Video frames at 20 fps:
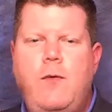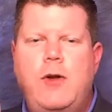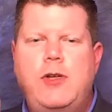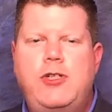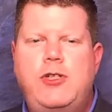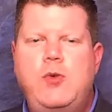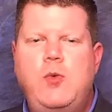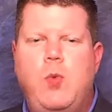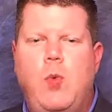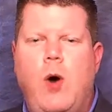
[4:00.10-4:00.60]

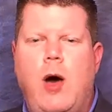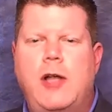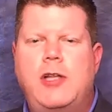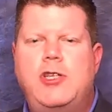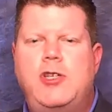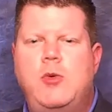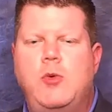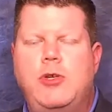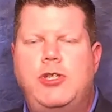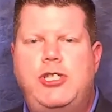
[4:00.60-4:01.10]
what you
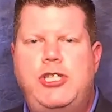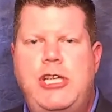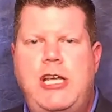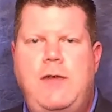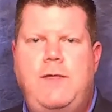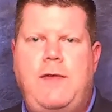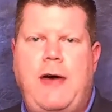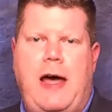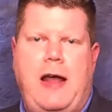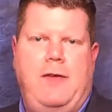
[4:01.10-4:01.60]
want to
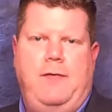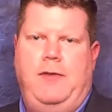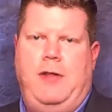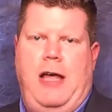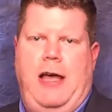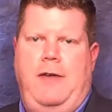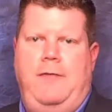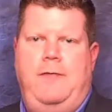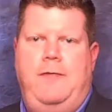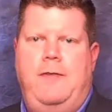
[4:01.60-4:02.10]
achieve out of
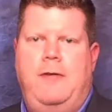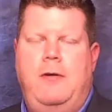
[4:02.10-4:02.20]
life.